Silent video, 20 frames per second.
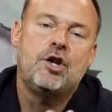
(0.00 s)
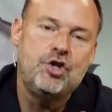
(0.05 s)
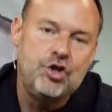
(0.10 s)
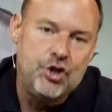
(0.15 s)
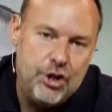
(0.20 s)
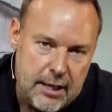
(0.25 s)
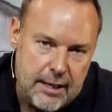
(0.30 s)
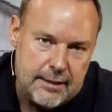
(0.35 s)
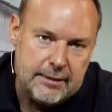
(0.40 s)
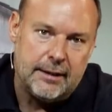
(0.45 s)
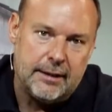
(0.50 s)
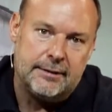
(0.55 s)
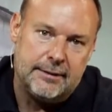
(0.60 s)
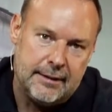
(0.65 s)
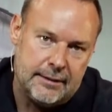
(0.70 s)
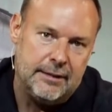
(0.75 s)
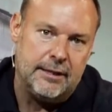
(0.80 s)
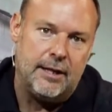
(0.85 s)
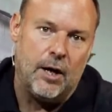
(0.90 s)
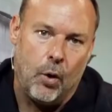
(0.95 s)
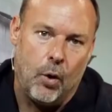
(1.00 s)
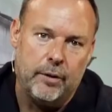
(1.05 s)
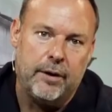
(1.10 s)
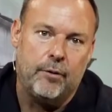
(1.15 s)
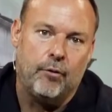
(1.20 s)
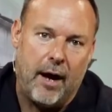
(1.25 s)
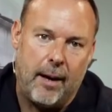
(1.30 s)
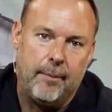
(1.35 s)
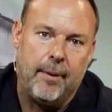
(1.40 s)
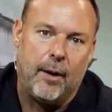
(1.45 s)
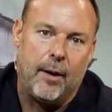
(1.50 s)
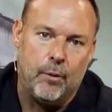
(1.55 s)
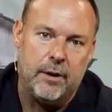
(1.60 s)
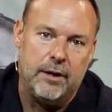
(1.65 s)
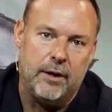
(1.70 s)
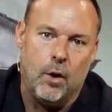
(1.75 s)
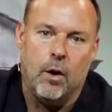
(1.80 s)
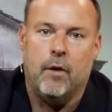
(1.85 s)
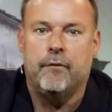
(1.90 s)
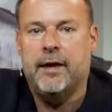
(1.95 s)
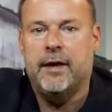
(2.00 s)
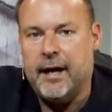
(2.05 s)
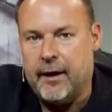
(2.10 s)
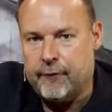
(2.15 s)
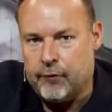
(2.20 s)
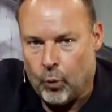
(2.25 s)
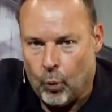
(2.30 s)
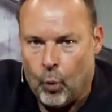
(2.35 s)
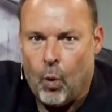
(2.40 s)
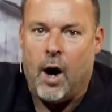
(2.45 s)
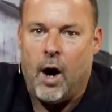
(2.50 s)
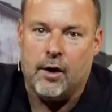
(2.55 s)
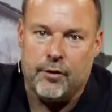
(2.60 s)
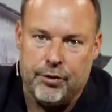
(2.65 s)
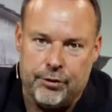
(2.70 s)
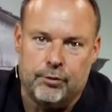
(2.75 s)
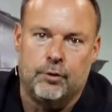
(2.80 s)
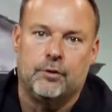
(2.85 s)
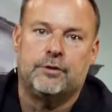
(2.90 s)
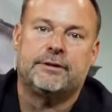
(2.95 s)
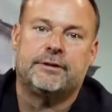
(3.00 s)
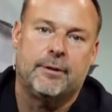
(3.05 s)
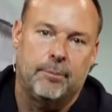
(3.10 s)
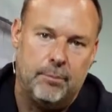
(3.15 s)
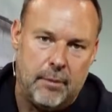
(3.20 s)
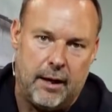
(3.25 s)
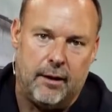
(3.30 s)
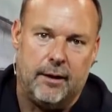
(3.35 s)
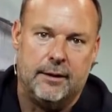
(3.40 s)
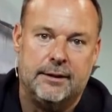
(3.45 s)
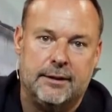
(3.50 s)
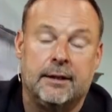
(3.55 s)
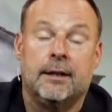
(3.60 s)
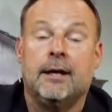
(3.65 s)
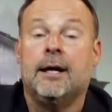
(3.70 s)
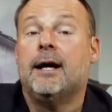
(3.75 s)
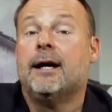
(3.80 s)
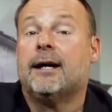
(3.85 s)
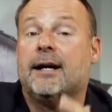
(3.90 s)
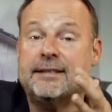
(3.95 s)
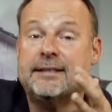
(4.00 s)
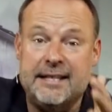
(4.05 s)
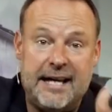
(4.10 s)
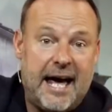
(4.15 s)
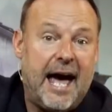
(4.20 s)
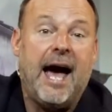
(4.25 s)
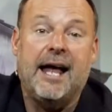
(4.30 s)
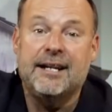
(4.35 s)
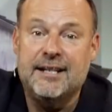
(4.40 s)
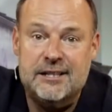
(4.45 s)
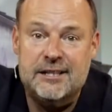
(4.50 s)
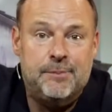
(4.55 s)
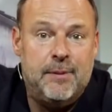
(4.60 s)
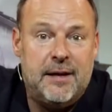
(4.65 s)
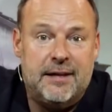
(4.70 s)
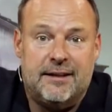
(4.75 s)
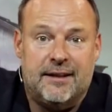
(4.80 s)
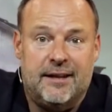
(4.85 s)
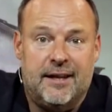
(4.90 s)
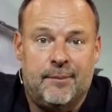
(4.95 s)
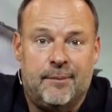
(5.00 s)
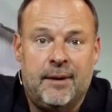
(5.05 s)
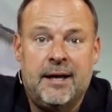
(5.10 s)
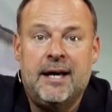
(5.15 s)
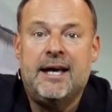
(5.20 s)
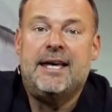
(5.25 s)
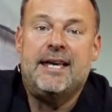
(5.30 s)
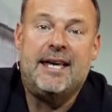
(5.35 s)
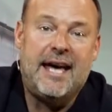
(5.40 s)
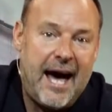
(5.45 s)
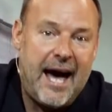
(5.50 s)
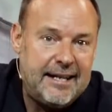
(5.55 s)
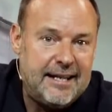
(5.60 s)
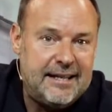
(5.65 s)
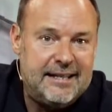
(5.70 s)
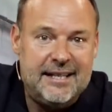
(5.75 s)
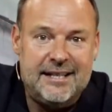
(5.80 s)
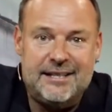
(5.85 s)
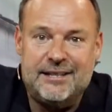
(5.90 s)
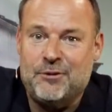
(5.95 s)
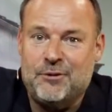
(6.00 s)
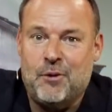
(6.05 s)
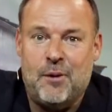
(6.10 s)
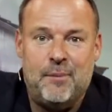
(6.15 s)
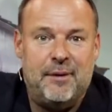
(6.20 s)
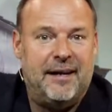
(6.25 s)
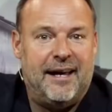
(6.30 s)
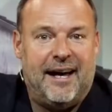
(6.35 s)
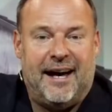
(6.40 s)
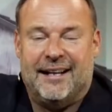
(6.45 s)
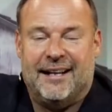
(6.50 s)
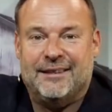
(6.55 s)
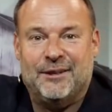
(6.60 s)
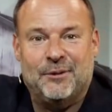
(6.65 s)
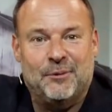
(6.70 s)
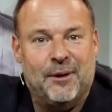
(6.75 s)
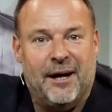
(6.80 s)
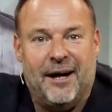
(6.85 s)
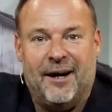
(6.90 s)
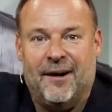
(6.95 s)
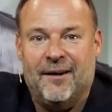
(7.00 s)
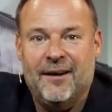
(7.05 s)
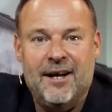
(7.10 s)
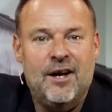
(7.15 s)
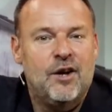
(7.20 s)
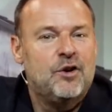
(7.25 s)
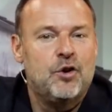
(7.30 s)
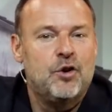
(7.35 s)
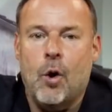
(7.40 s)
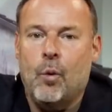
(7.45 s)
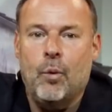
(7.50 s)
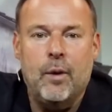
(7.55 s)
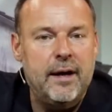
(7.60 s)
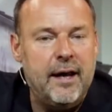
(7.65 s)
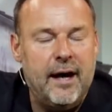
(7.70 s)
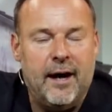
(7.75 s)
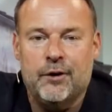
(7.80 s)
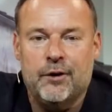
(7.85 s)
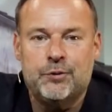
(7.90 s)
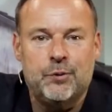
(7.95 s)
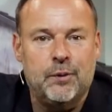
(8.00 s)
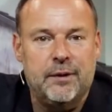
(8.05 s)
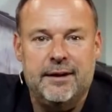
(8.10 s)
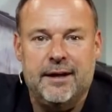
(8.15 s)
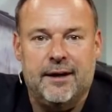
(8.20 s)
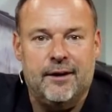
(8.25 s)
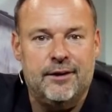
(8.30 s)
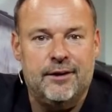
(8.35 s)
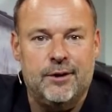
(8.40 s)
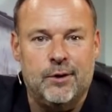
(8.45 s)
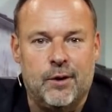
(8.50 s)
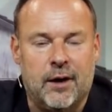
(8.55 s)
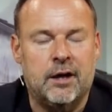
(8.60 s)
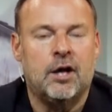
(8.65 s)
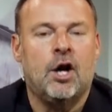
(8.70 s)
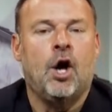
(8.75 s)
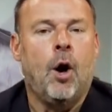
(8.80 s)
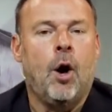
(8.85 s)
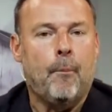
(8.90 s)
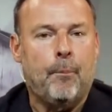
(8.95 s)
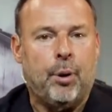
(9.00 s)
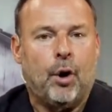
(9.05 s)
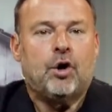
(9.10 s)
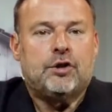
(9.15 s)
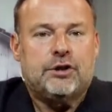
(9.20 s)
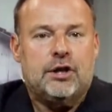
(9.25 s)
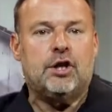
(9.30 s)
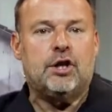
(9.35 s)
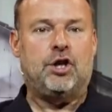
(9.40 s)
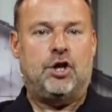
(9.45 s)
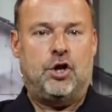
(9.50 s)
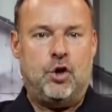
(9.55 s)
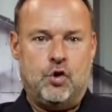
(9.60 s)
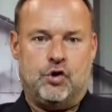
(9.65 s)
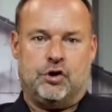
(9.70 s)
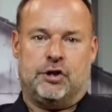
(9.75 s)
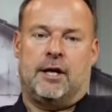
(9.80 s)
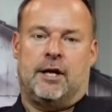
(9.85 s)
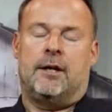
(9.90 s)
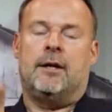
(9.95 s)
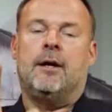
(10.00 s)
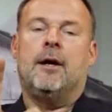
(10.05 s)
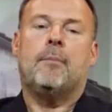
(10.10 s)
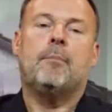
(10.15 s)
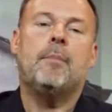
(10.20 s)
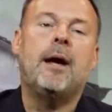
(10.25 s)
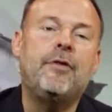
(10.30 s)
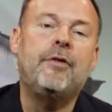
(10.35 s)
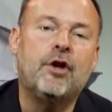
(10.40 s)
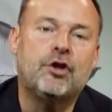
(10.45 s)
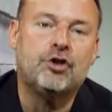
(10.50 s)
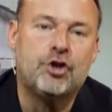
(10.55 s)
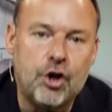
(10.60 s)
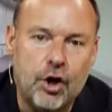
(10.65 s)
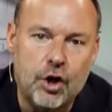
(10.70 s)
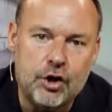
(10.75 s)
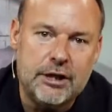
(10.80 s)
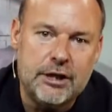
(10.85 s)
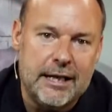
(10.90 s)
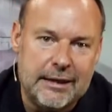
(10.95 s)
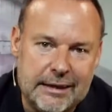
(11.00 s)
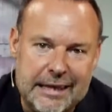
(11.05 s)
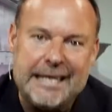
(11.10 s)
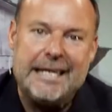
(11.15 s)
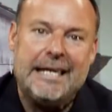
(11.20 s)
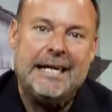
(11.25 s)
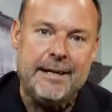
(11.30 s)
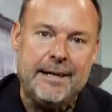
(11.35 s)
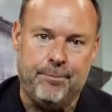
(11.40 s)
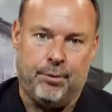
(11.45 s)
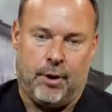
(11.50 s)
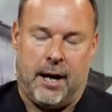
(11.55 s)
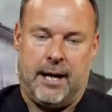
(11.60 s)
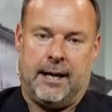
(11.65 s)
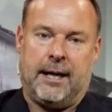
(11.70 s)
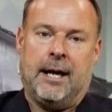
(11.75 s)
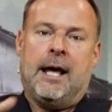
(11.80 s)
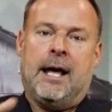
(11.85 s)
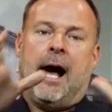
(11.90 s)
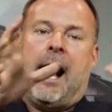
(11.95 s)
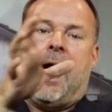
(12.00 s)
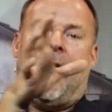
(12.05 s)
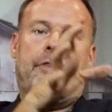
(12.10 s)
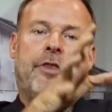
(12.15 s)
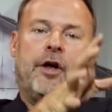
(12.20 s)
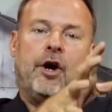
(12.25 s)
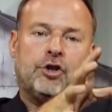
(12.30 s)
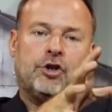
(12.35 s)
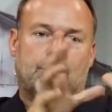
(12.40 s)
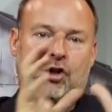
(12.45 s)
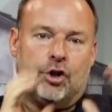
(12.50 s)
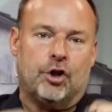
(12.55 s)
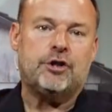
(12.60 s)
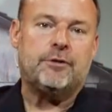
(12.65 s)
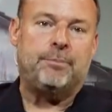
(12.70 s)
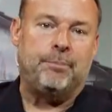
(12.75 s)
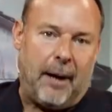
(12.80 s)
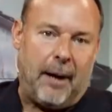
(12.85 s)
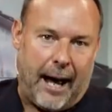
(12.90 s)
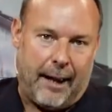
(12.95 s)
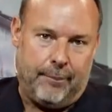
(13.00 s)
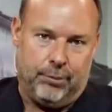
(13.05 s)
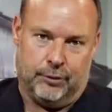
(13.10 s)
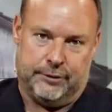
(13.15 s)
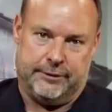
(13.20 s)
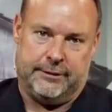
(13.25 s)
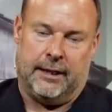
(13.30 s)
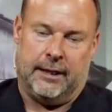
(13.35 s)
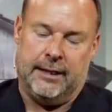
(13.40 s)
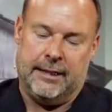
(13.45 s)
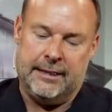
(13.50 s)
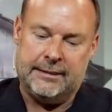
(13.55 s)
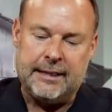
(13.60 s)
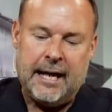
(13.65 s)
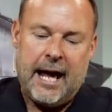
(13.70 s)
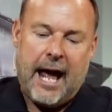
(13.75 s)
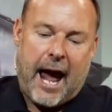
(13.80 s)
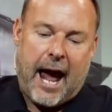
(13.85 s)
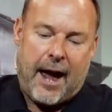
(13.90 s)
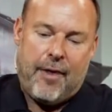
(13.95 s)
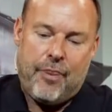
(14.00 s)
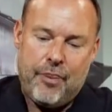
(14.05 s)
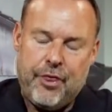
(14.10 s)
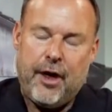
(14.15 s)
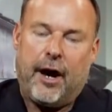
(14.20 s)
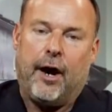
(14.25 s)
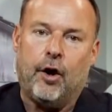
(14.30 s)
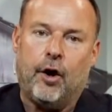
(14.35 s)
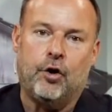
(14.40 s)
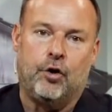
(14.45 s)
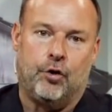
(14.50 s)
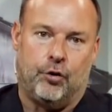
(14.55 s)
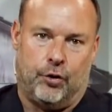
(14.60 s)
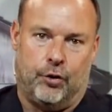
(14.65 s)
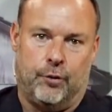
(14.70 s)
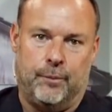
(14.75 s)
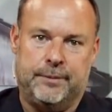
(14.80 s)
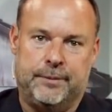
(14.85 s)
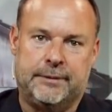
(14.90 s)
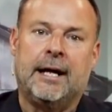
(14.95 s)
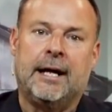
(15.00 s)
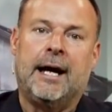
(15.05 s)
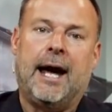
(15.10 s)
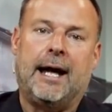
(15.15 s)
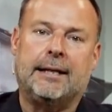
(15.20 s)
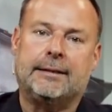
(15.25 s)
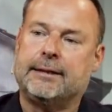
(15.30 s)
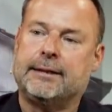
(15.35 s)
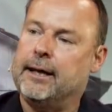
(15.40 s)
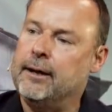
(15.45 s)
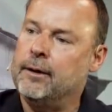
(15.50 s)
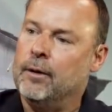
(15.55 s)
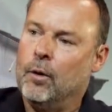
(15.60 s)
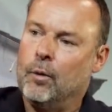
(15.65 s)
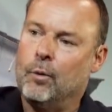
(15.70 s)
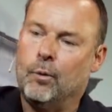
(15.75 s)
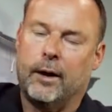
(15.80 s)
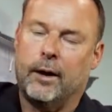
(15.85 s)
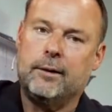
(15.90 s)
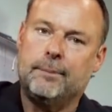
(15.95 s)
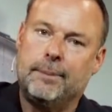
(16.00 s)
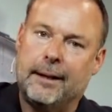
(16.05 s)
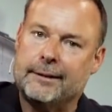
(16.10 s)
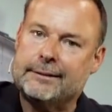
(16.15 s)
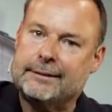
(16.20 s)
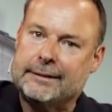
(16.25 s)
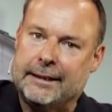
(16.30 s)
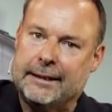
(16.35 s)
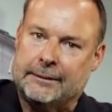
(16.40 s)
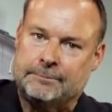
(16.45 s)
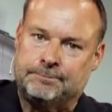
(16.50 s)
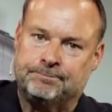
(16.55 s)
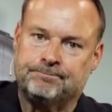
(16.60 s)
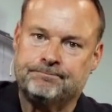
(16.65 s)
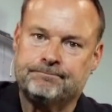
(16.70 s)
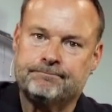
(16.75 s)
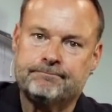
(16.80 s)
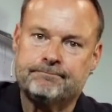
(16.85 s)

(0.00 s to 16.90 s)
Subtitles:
Jesus is the only rabbi we know of that ever walked through Samaritan because he had to speak to them. He had to teach the woman at the well. No one else would dare do it. Persecution made the church hit the e-brake on their church Bible studies and their groups and say, what about them?